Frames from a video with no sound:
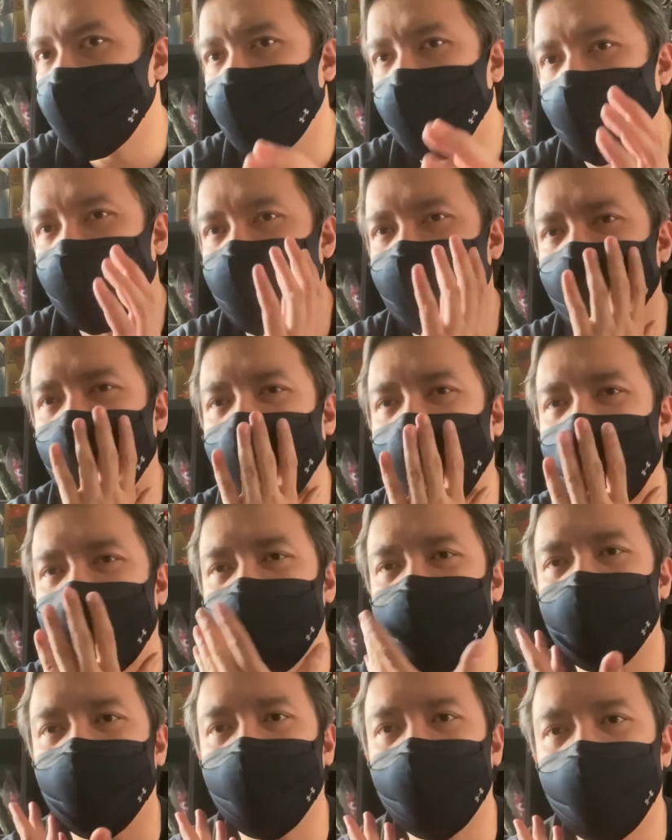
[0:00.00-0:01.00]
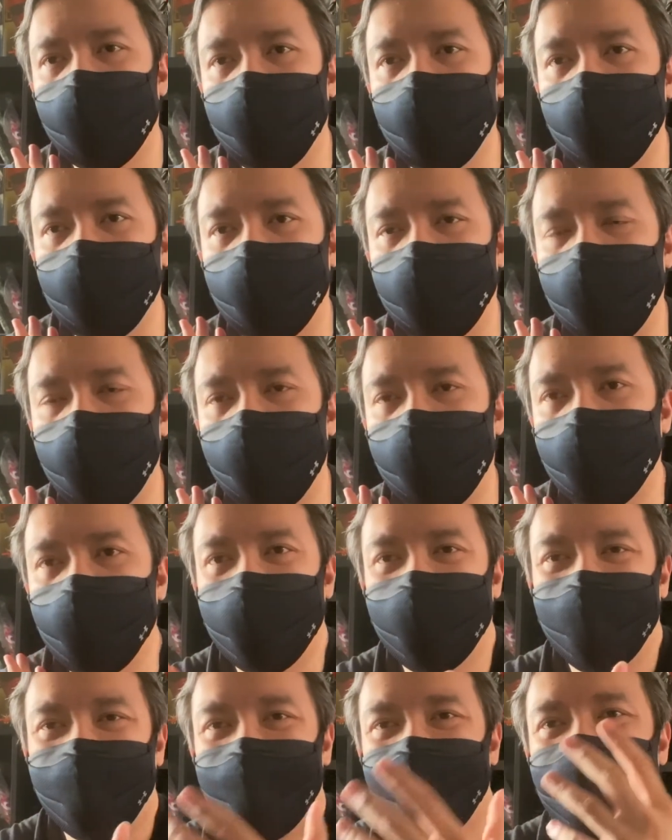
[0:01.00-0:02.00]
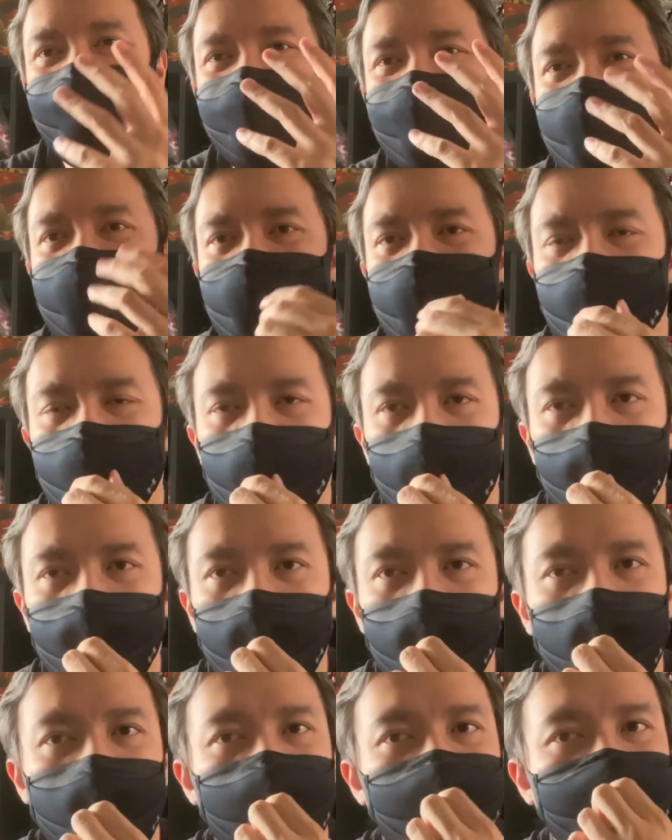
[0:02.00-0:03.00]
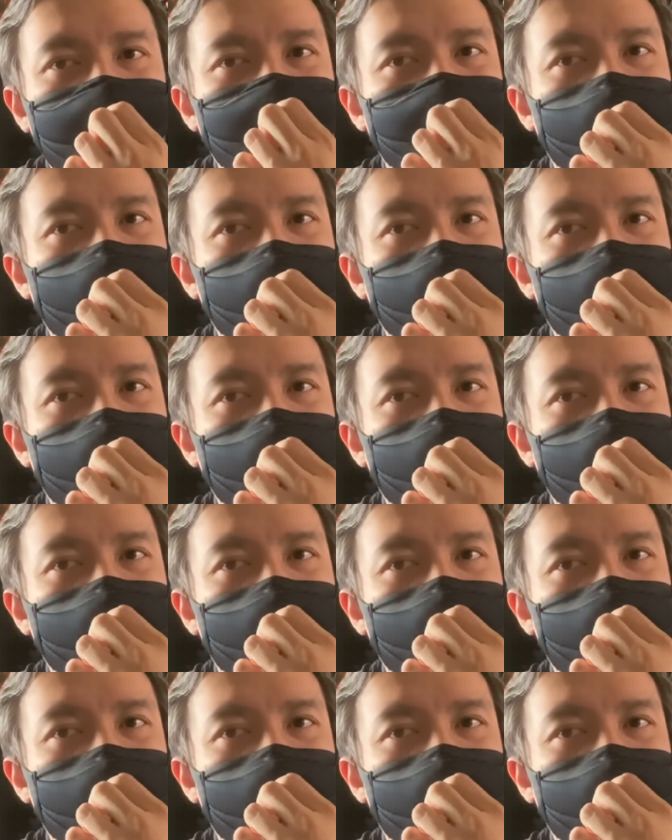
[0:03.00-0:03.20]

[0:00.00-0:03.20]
It's got the ISO chill feature. So immediately,